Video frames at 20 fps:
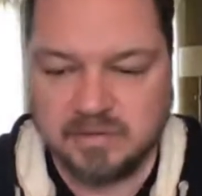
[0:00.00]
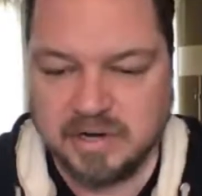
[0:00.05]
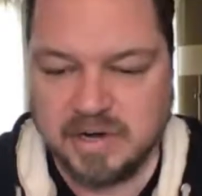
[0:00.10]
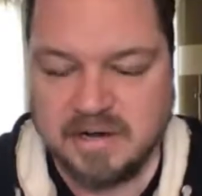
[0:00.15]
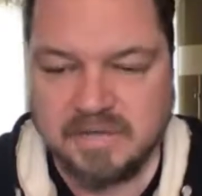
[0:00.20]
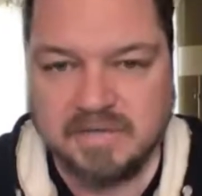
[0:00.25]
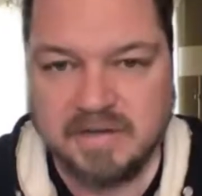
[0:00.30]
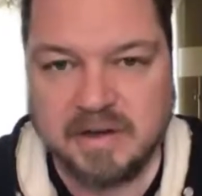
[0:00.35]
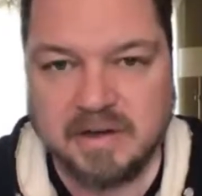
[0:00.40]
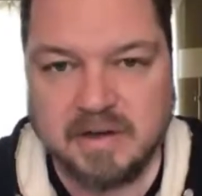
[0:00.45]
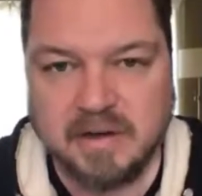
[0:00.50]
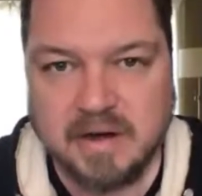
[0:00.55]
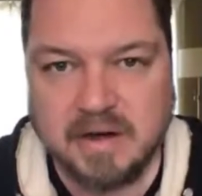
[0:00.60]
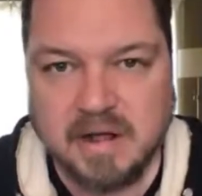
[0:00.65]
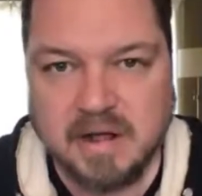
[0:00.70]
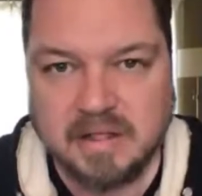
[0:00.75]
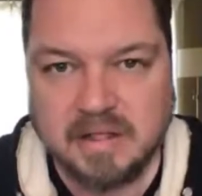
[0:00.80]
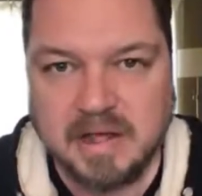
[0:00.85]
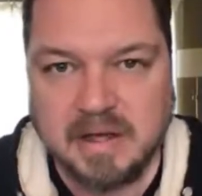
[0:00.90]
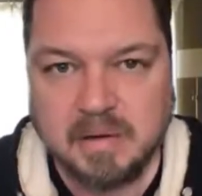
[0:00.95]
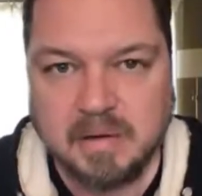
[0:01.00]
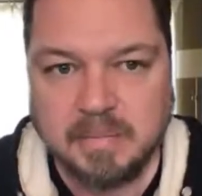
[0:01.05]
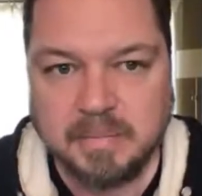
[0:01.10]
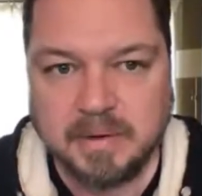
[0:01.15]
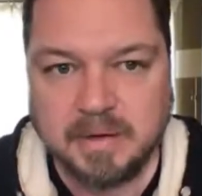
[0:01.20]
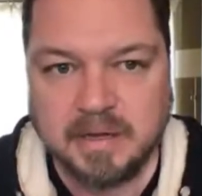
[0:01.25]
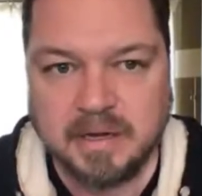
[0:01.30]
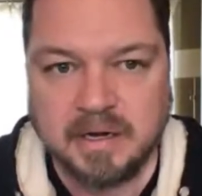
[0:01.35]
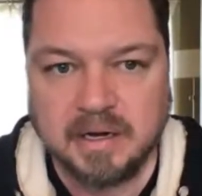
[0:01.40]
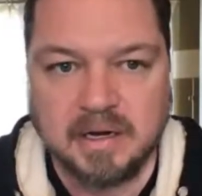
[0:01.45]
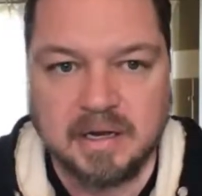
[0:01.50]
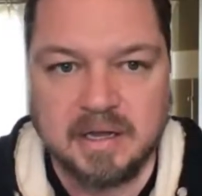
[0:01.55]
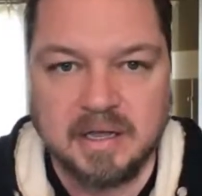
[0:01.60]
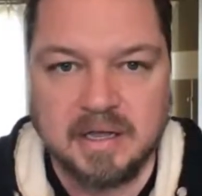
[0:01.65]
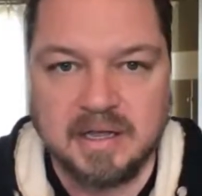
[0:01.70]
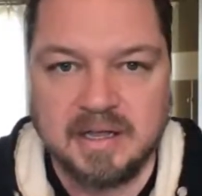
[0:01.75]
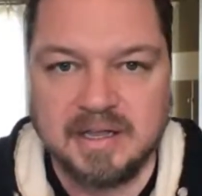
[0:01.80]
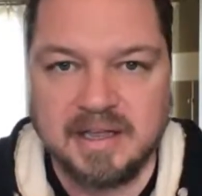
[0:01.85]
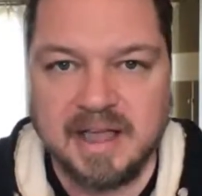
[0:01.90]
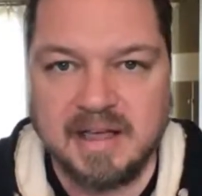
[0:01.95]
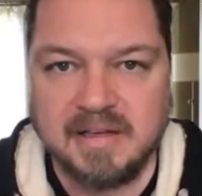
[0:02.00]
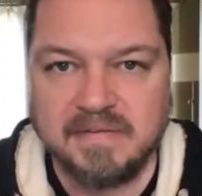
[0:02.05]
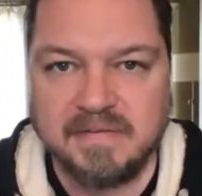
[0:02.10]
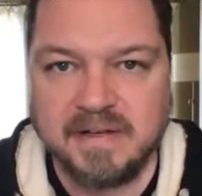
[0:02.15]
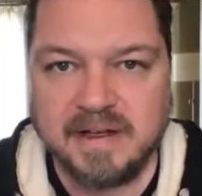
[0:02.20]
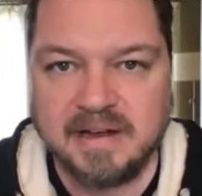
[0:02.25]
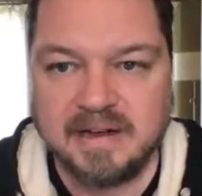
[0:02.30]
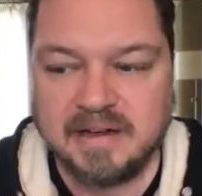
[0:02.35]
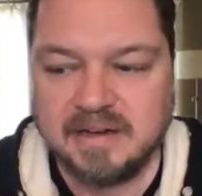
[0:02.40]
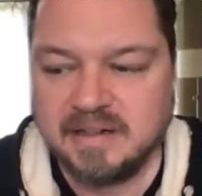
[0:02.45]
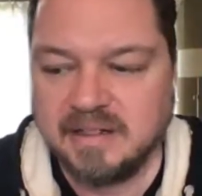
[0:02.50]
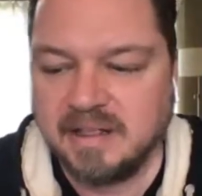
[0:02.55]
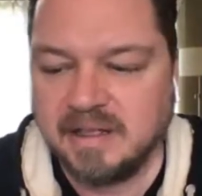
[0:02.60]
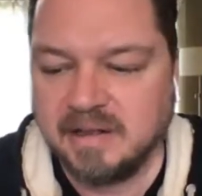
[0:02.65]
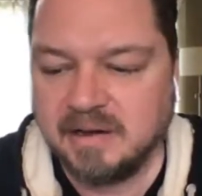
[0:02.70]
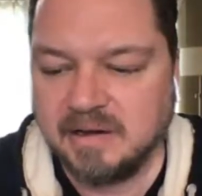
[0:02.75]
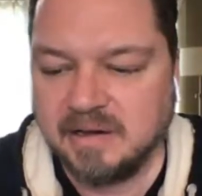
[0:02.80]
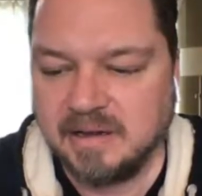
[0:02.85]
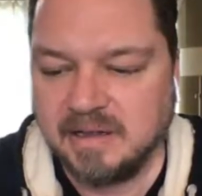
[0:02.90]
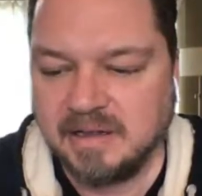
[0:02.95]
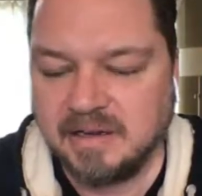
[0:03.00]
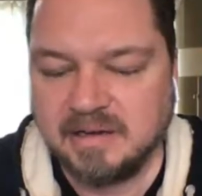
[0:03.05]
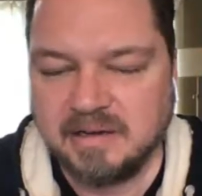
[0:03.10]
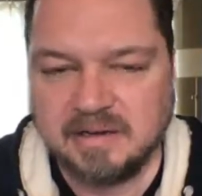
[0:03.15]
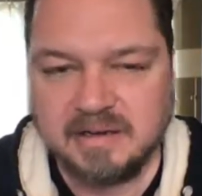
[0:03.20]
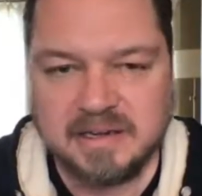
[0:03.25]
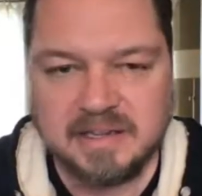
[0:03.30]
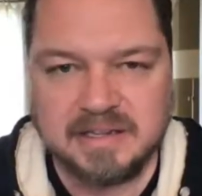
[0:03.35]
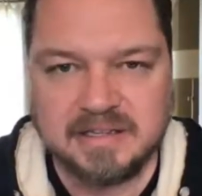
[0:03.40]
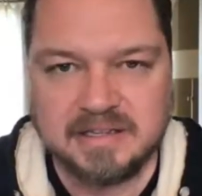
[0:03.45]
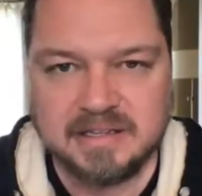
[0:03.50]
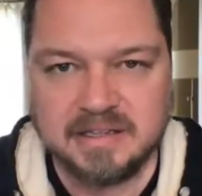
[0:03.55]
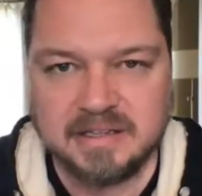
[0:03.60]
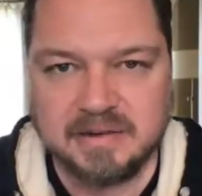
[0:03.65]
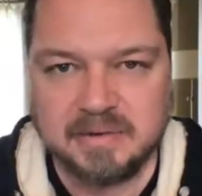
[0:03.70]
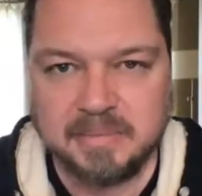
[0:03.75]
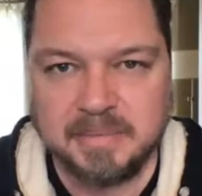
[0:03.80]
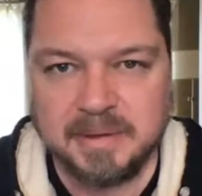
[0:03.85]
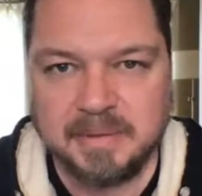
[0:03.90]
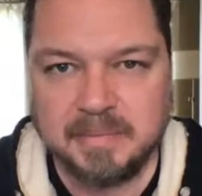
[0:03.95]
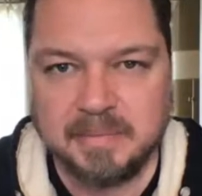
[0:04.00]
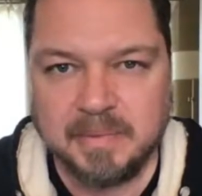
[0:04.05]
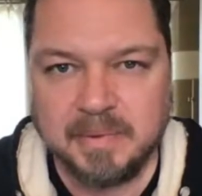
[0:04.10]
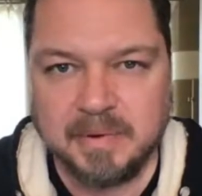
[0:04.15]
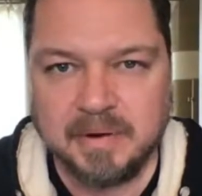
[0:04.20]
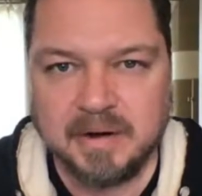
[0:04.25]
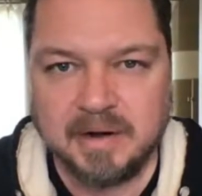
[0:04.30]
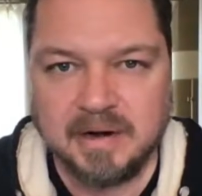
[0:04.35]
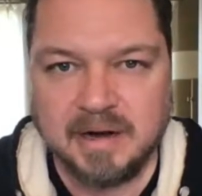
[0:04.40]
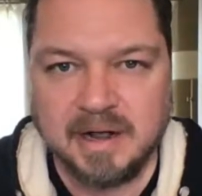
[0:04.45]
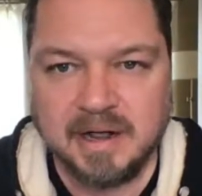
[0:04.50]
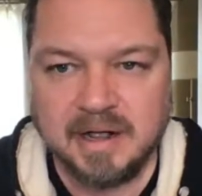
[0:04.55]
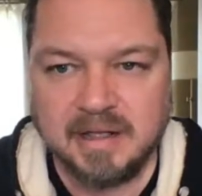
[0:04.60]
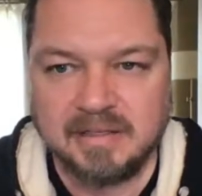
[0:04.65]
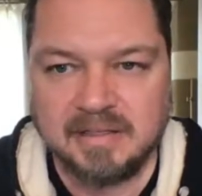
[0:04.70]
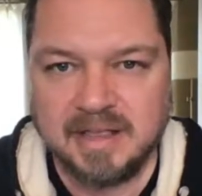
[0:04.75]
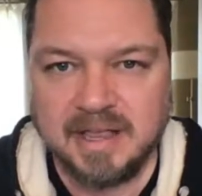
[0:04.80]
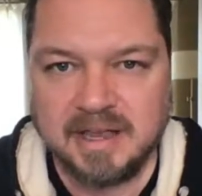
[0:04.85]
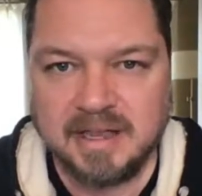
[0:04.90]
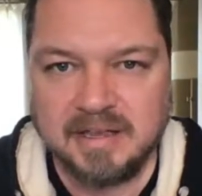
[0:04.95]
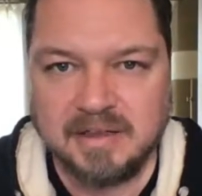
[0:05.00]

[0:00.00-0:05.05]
trying to figure it all out. But yeah, I find that it needs a little bit more thank